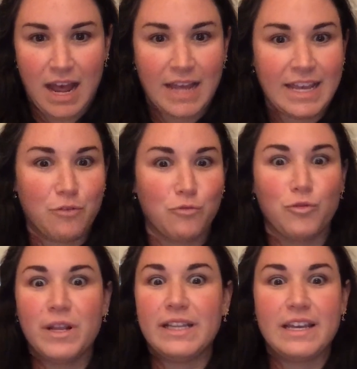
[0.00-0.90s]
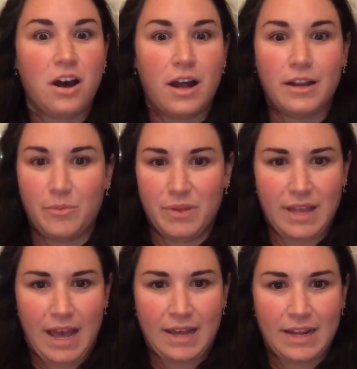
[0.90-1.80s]
I get really caught up in
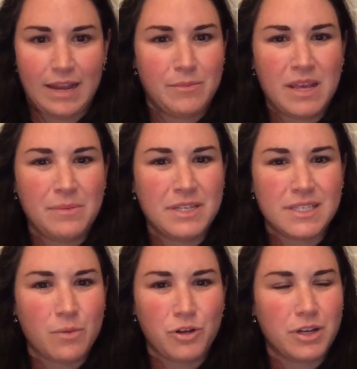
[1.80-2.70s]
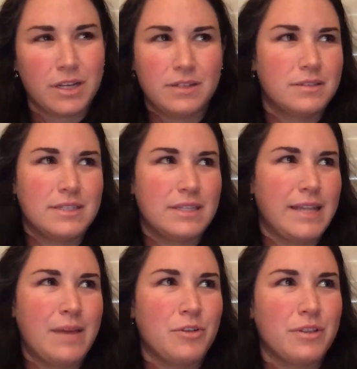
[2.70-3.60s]
that. And maybe someone could
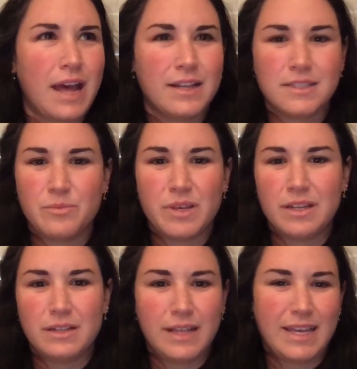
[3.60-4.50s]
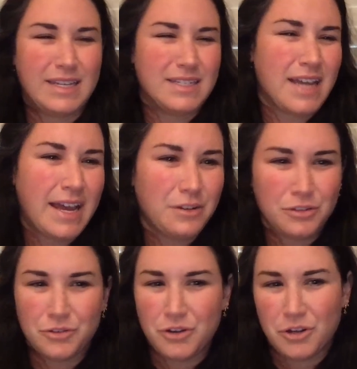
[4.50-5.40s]
label that as a bit like
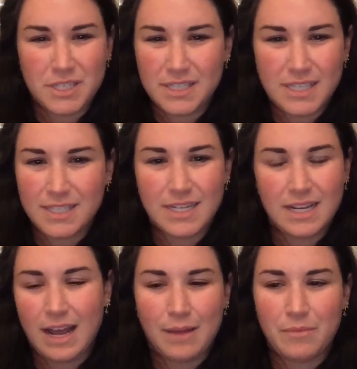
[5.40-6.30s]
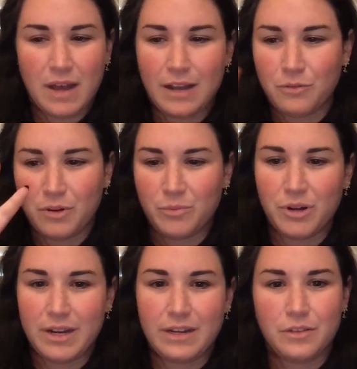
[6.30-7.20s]
entitled or narcissistic. I don't want to
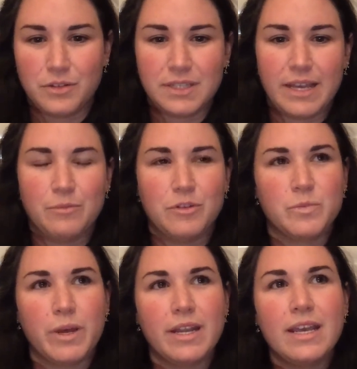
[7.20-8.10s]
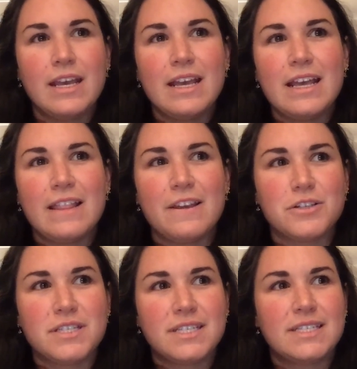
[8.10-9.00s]
put any of those labels, but
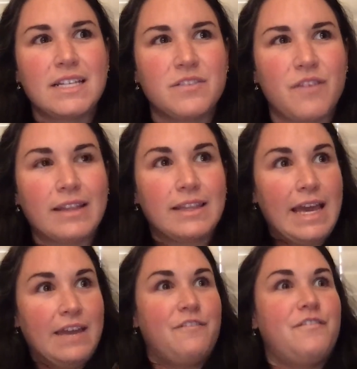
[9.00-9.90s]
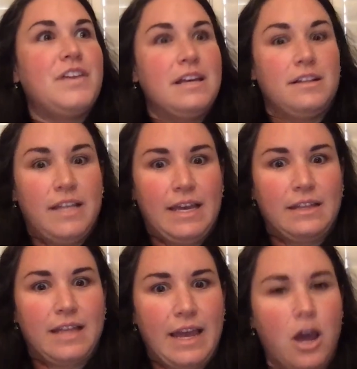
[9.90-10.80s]
There's this sense of, I like feeling
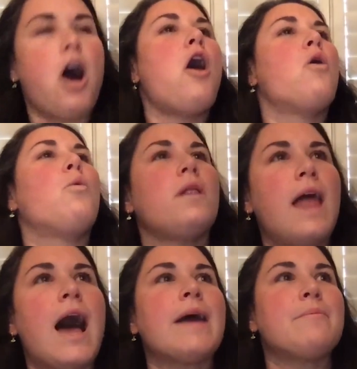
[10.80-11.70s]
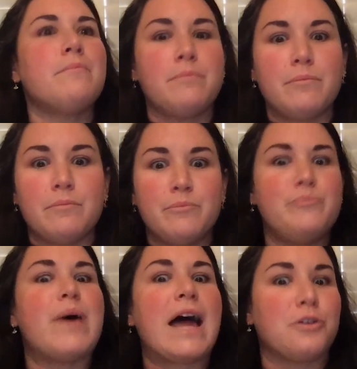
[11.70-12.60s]
like, oh, well, I'm
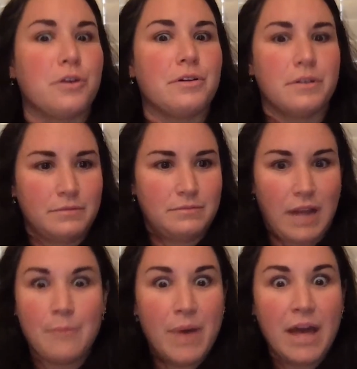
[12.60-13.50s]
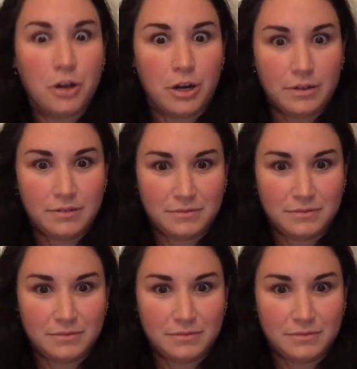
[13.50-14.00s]
better. I'm better.